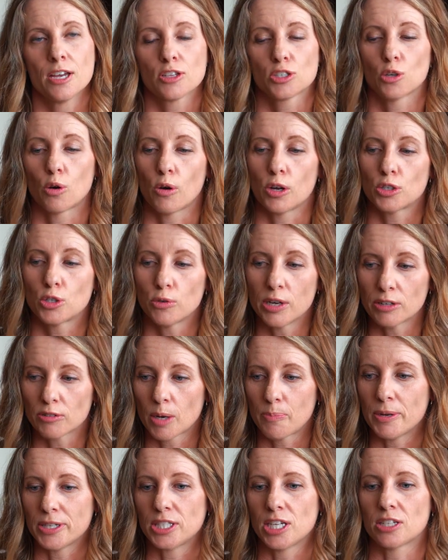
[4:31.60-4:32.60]
So doing
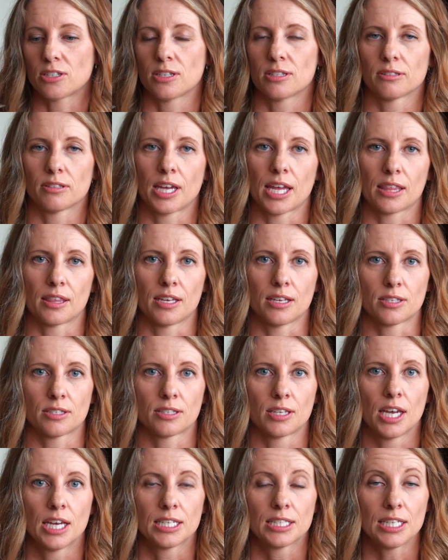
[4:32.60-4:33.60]
repetitions like
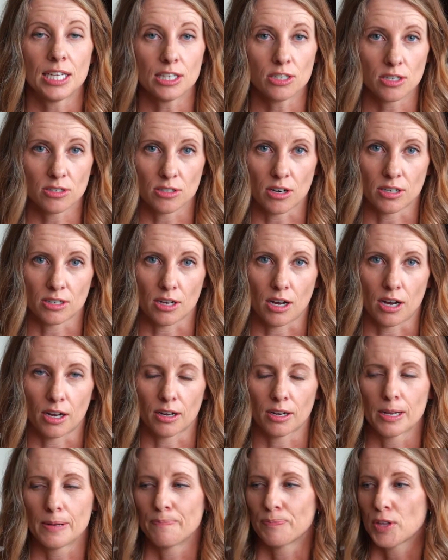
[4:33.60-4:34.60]
this teaches our
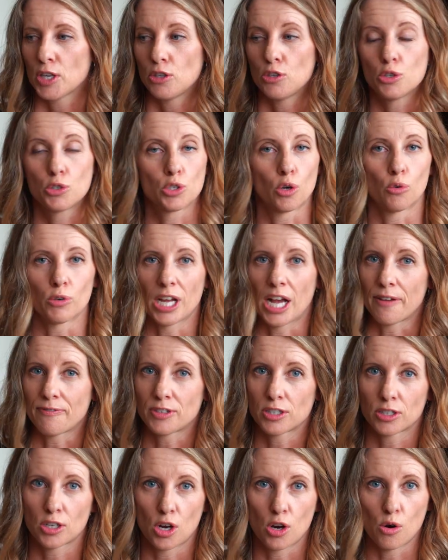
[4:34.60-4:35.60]
dog, you don't
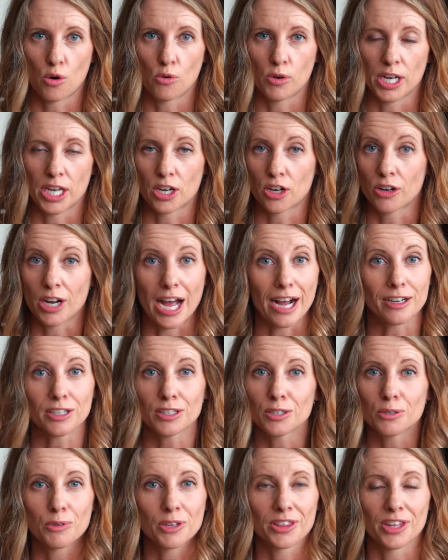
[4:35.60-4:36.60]
have to go
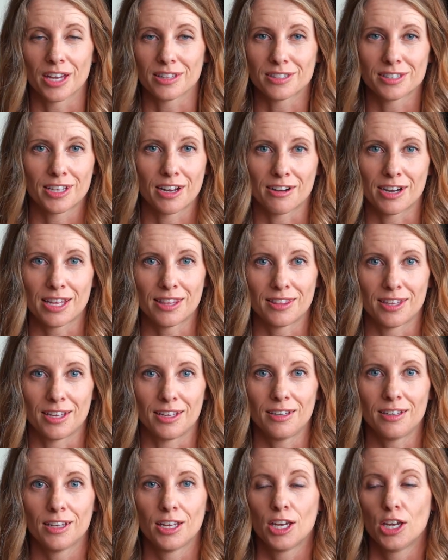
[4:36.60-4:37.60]
interact with that scary
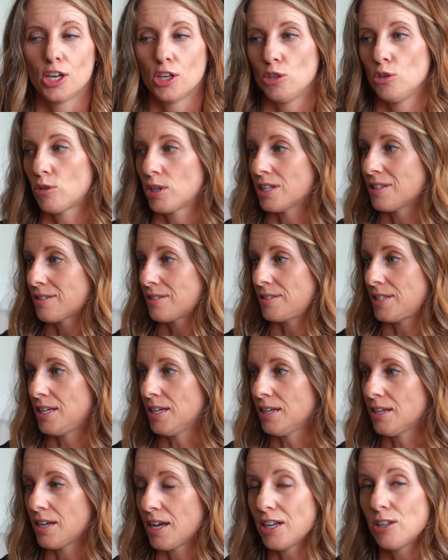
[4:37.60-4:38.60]
thing. You can
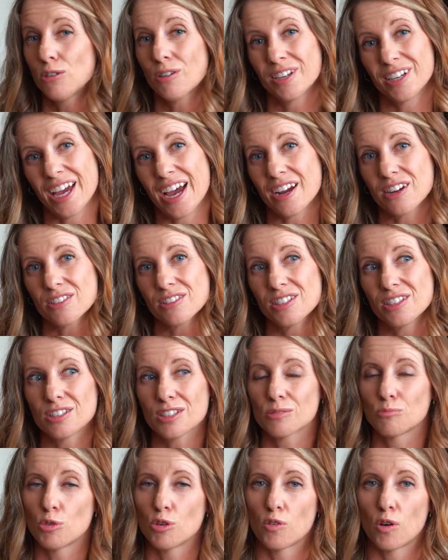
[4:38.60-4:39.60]
see it and you can actually
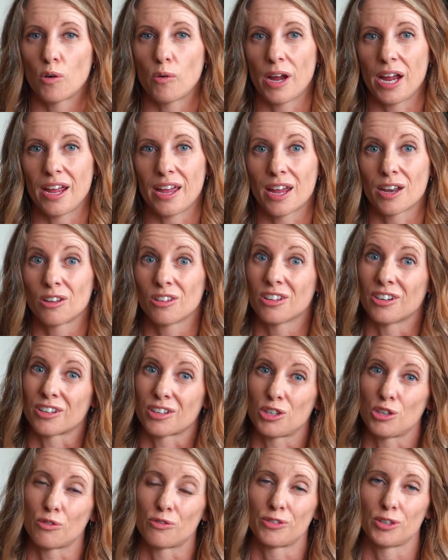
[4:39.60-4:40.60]
just move away and
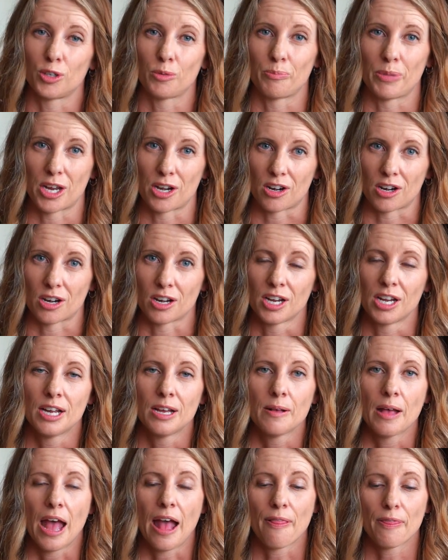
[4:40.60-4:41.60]
look, you feel better.
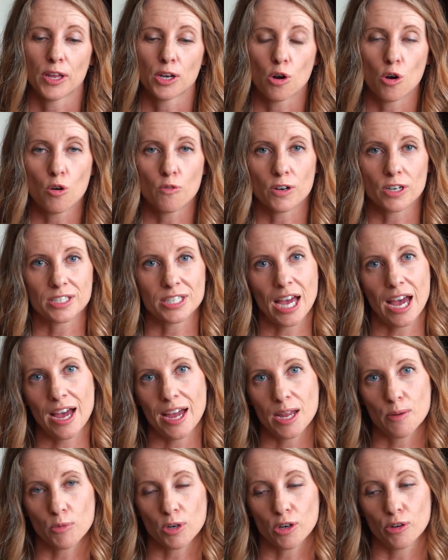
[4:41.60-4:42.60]
And then over
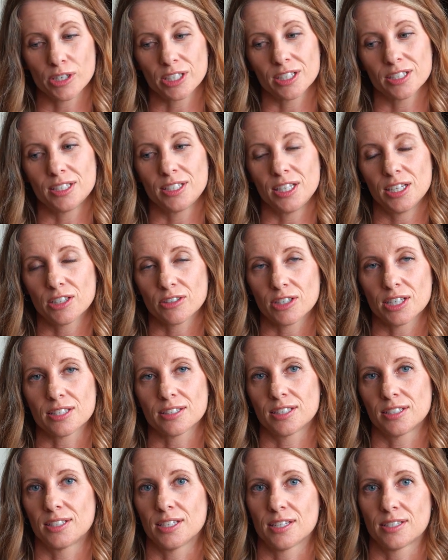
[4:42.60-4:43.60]
time, we're going to
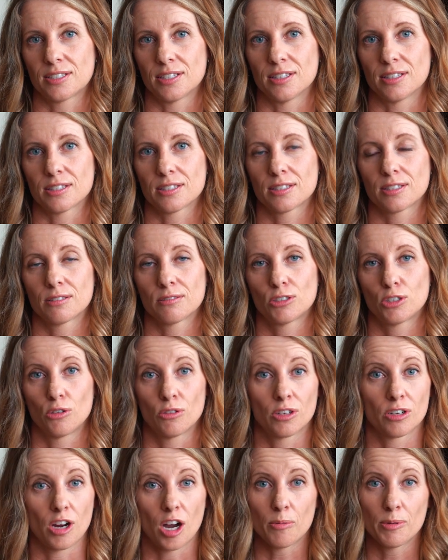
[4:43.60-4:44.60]
decrease the distance
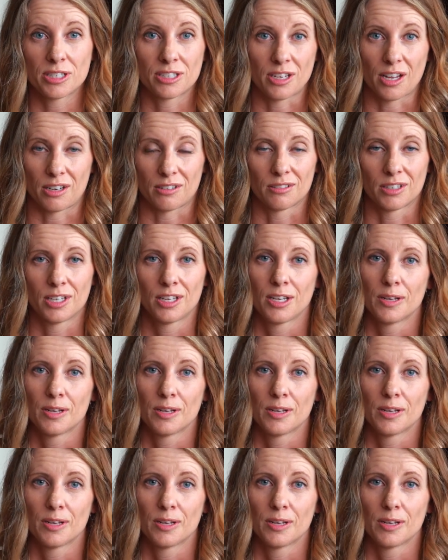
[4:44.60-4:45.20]
to the garbage can.